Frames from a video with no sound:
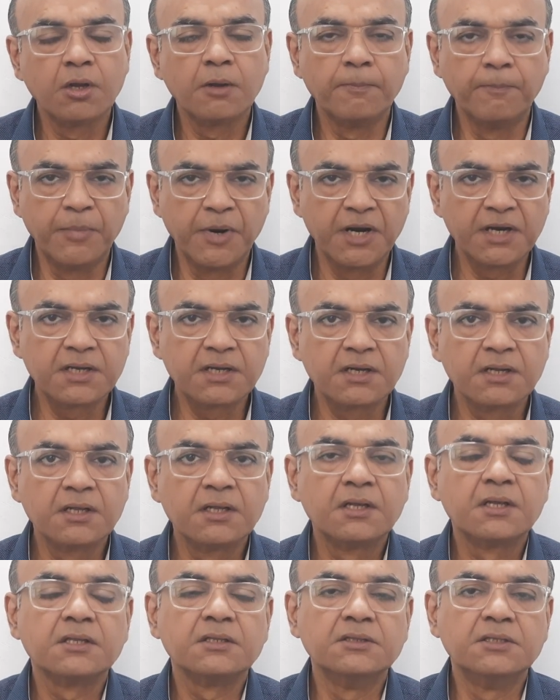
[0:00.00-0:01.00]
but
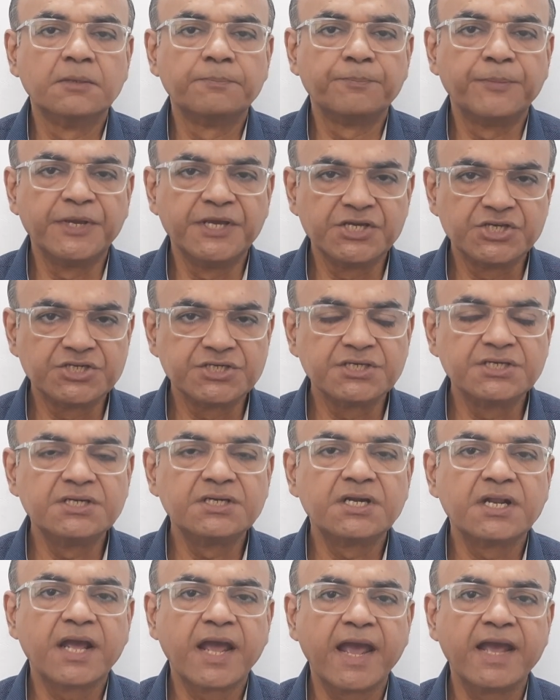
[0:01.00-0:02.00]
the
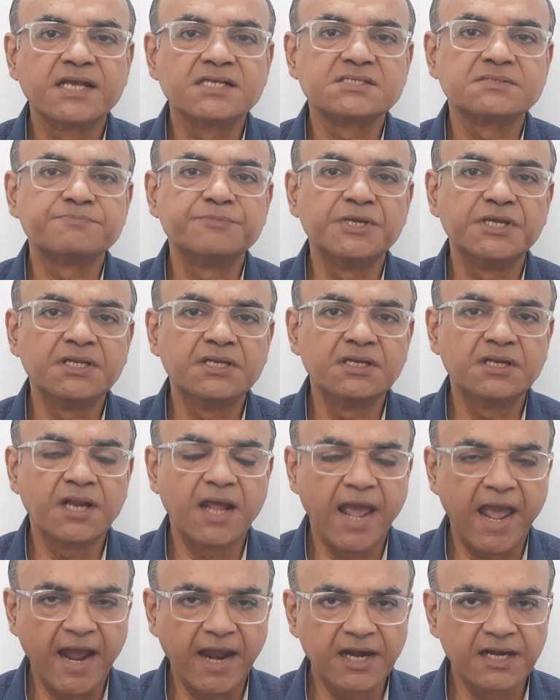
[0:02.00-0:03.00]
patient has been
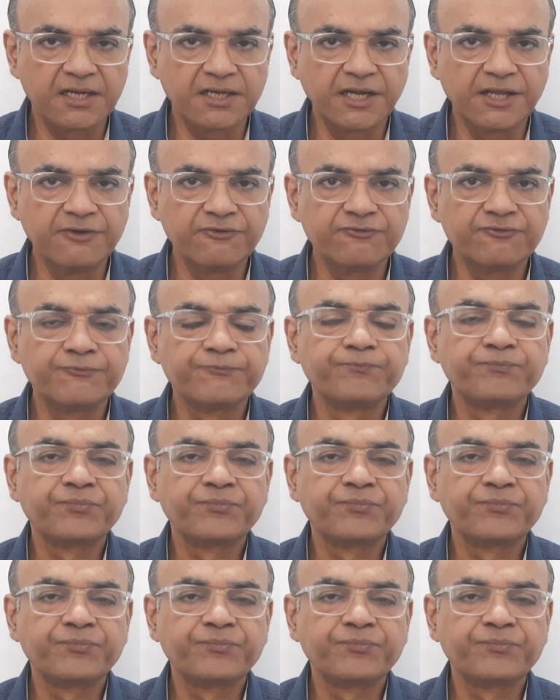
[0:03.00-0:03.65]
active,